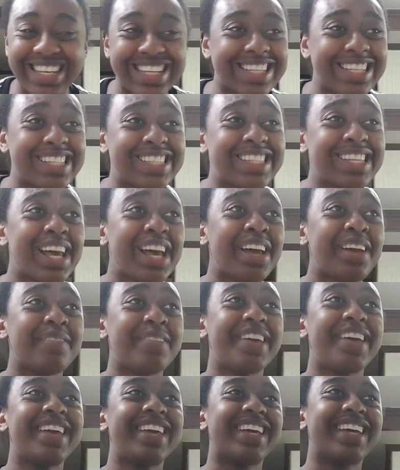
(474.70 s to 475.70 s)
is
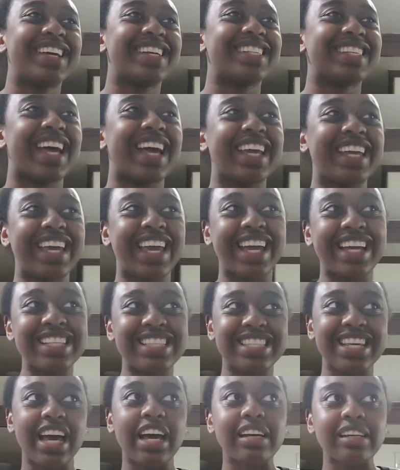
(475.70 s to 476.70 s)
because I can't
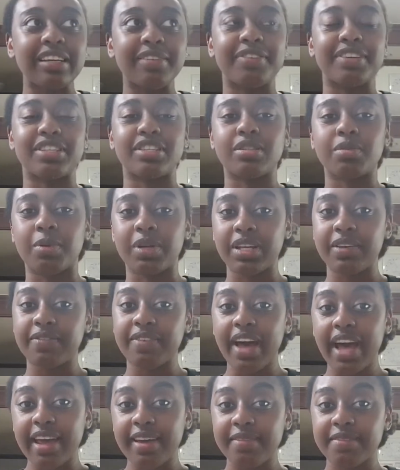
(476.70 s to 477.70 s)
tell if it's
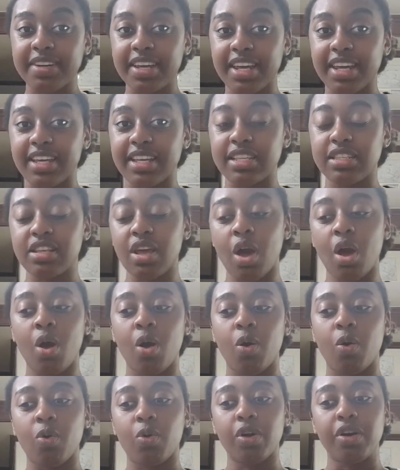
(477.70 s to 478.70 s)
25 days
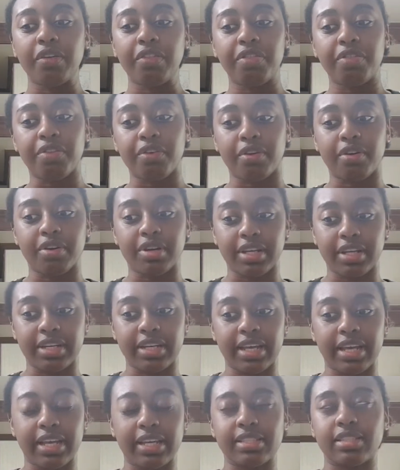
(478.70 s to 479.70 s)
or 30
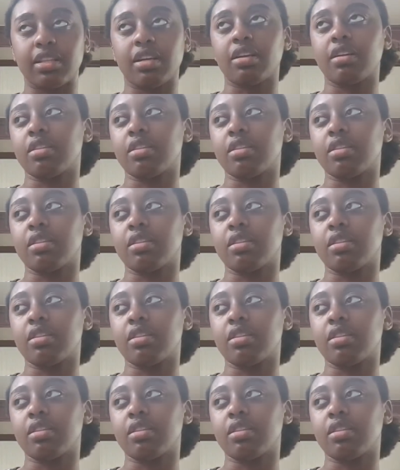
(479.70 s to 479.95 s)
days. There